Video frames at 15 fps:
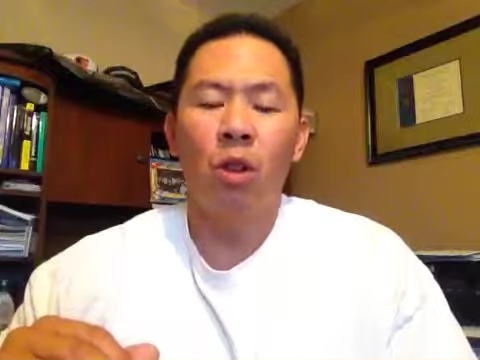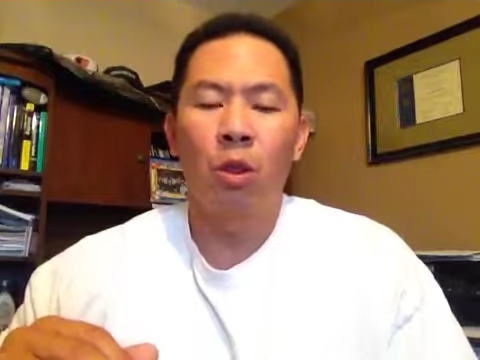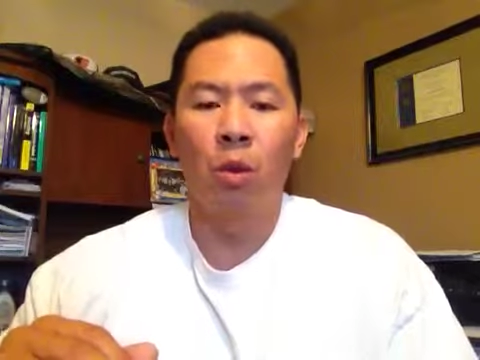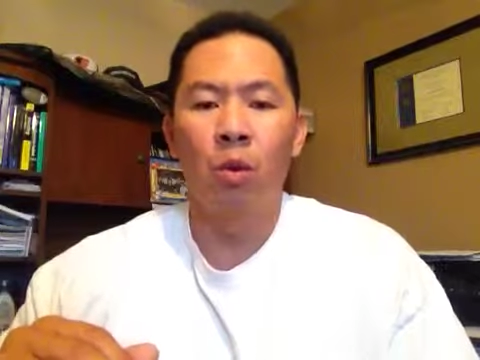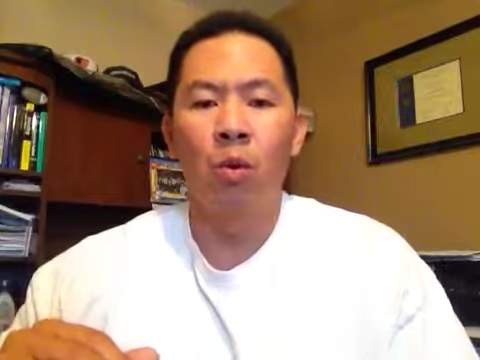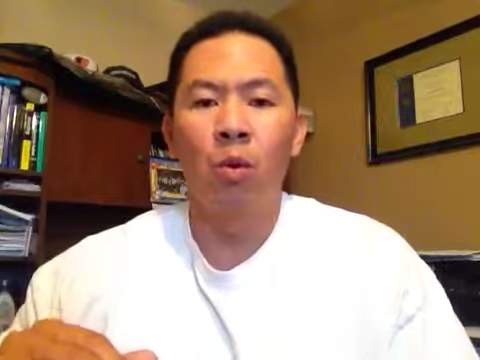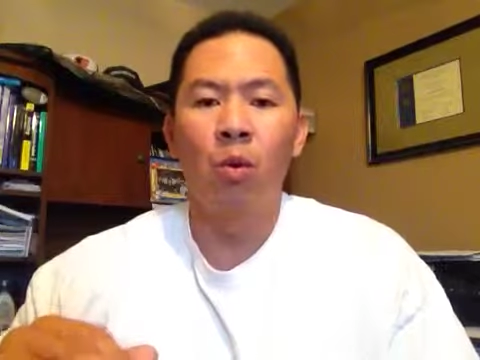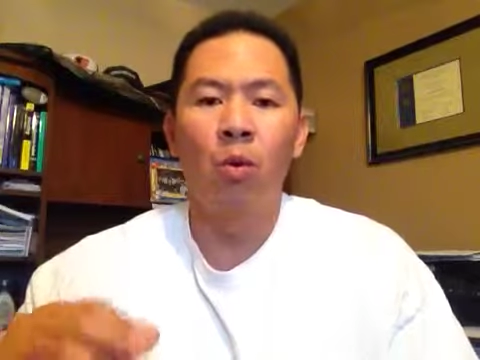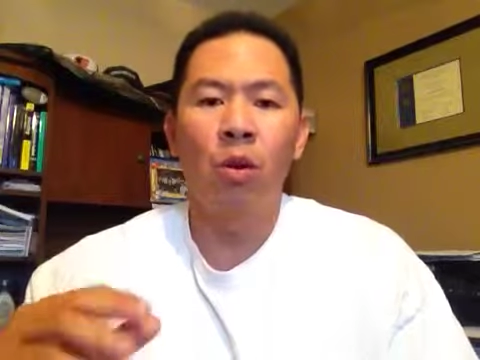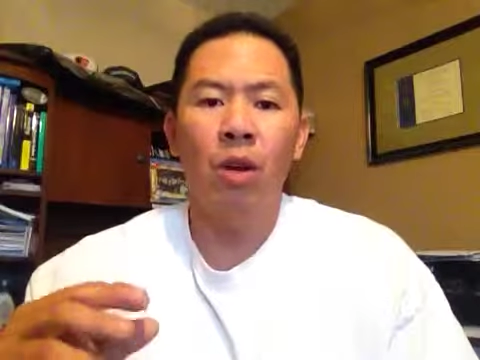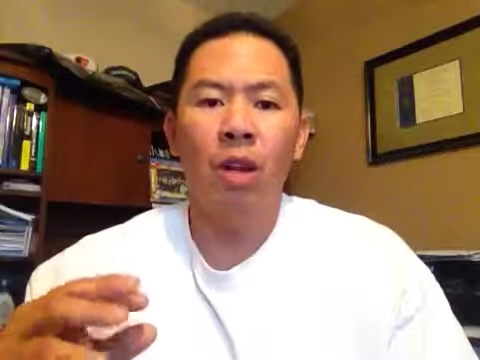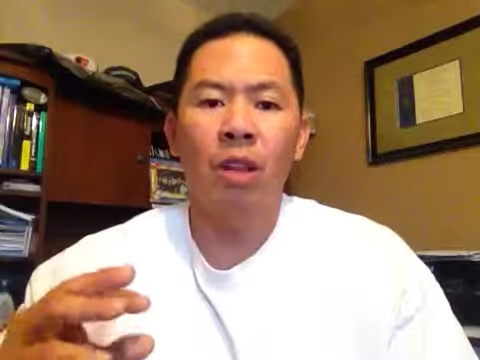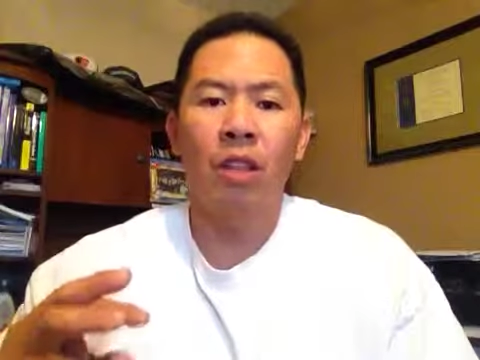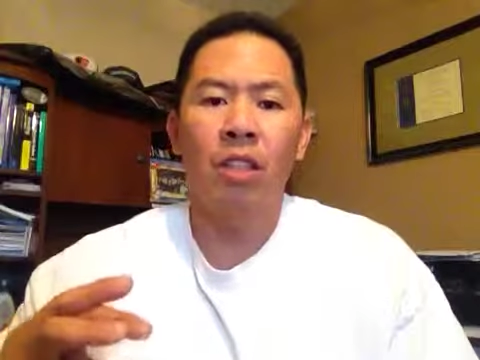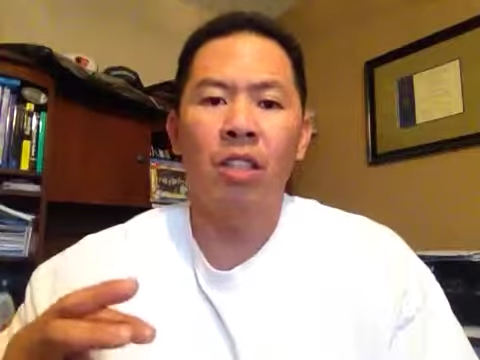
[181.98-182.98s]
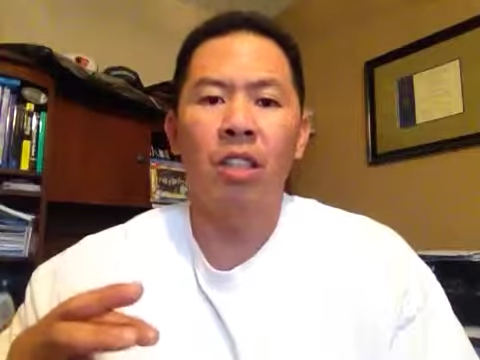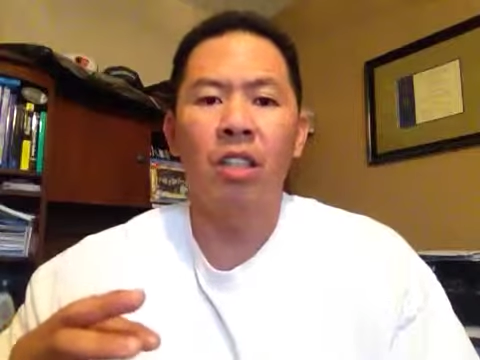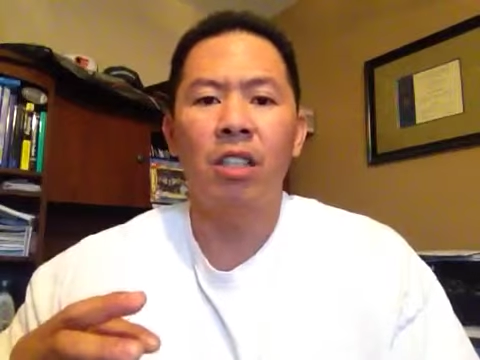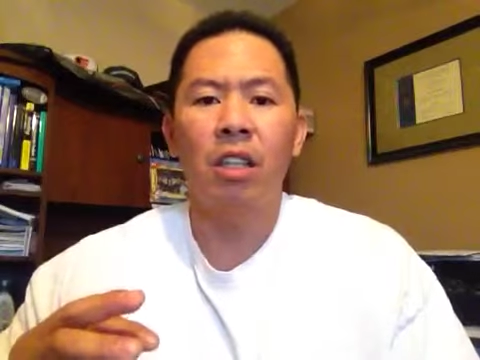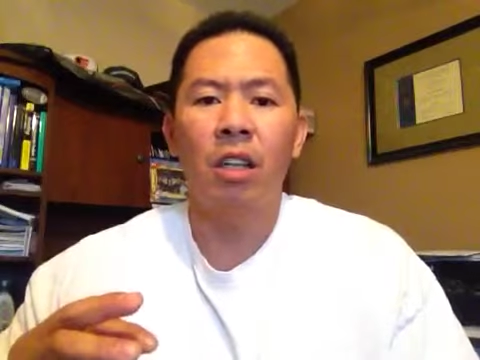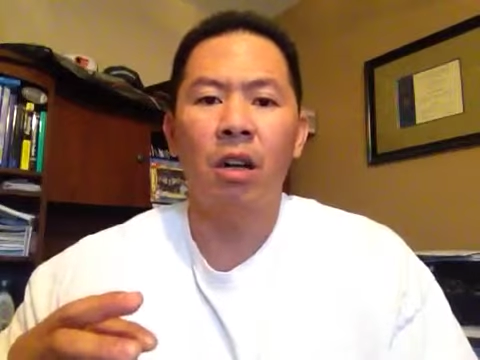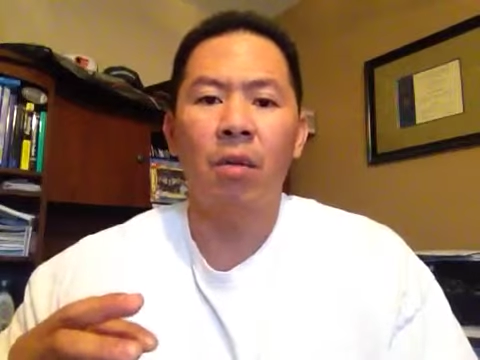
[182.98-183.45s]
through the
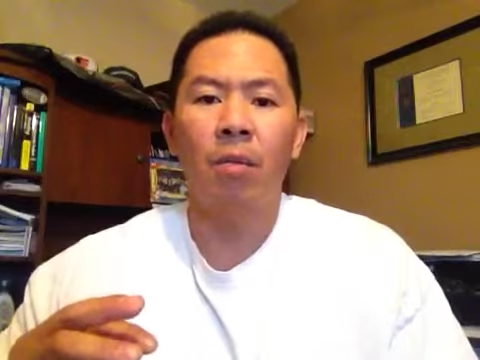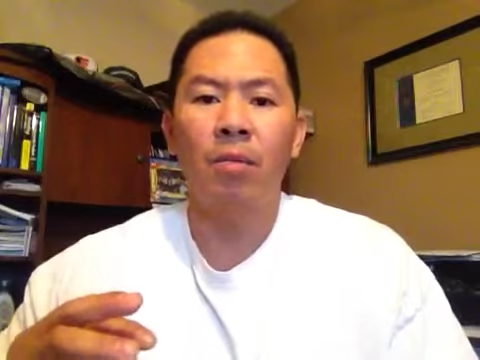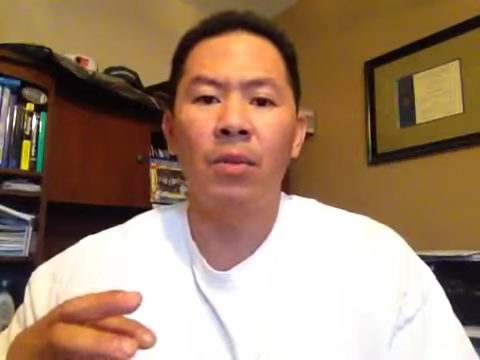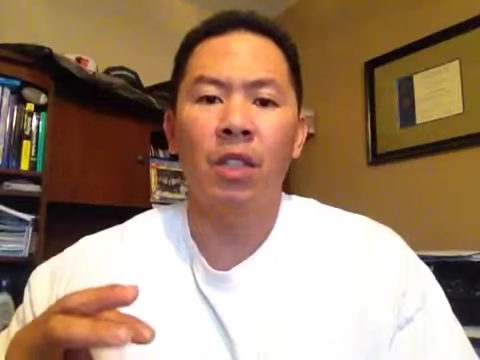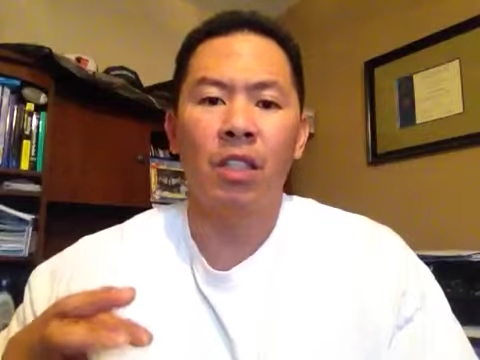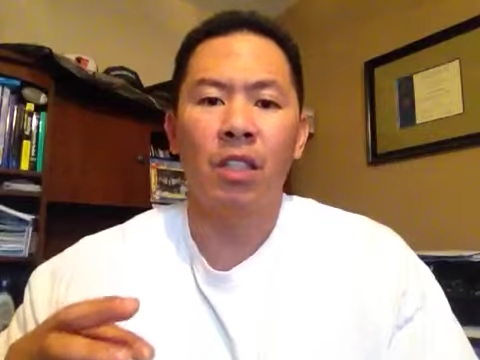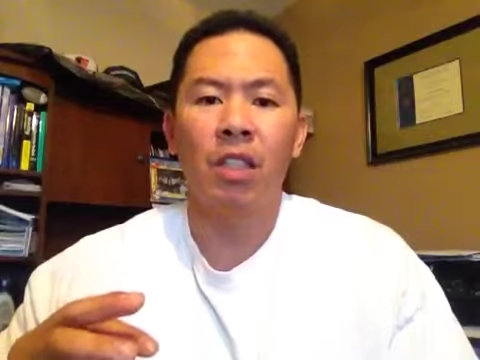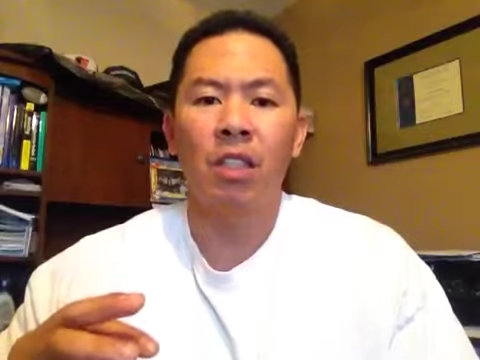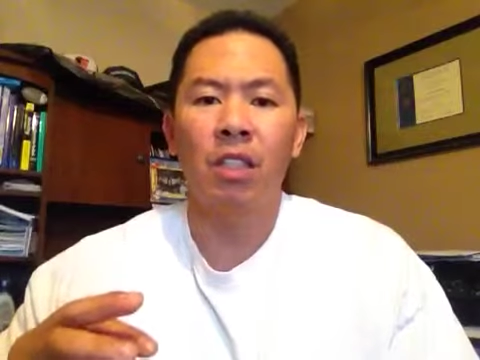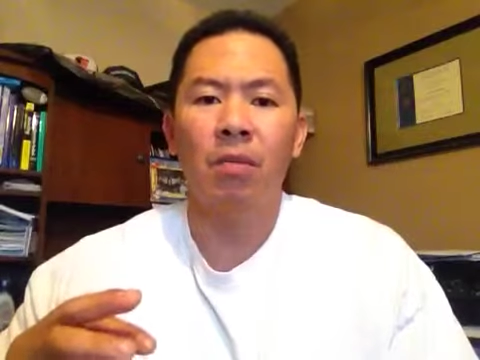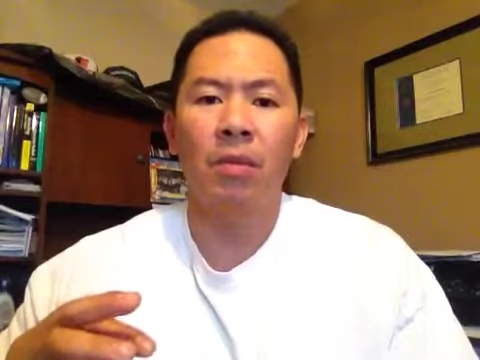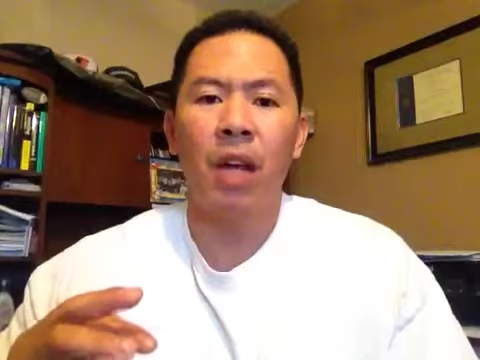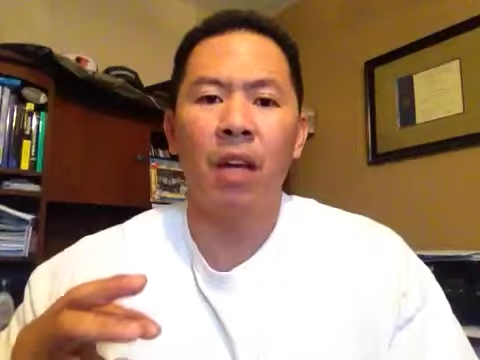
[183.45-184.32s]
system, the system